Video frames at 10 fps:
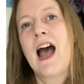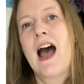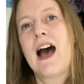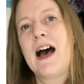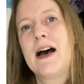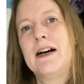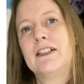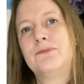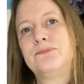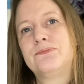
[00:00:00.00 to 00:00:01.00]

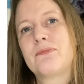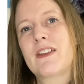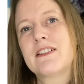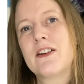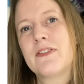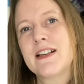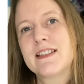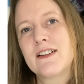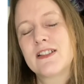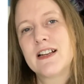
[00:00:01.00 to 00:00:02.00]
So if that
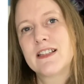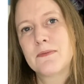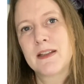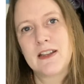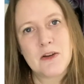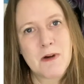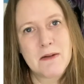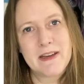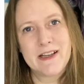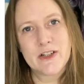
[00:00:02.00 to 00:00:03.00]
sounds like something that you might
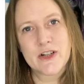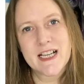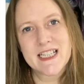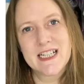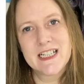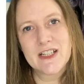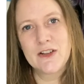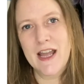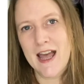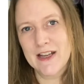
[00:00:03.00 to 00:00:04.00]
be interested, you
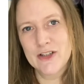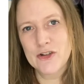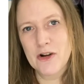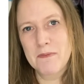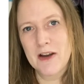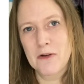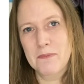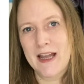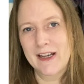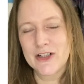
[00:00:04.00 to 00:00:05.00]
can join me on
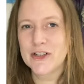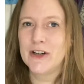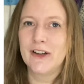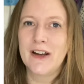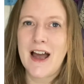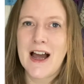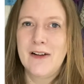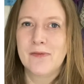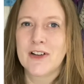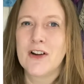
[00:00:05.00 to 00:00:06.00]

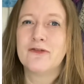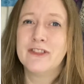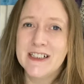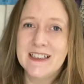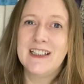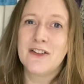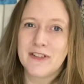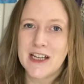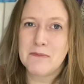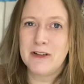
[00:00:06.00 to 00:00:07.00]
Patreon. Got a really lovely
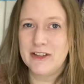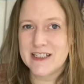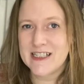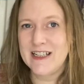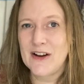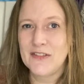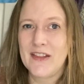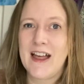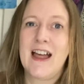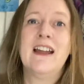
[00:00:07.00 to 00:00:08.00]
community on
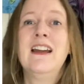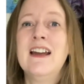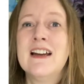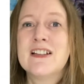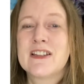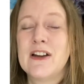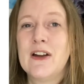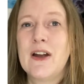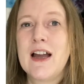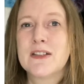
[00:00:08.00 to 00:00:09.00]
there. So
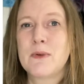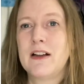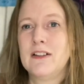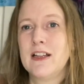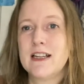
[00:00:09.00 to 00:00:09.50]
as well,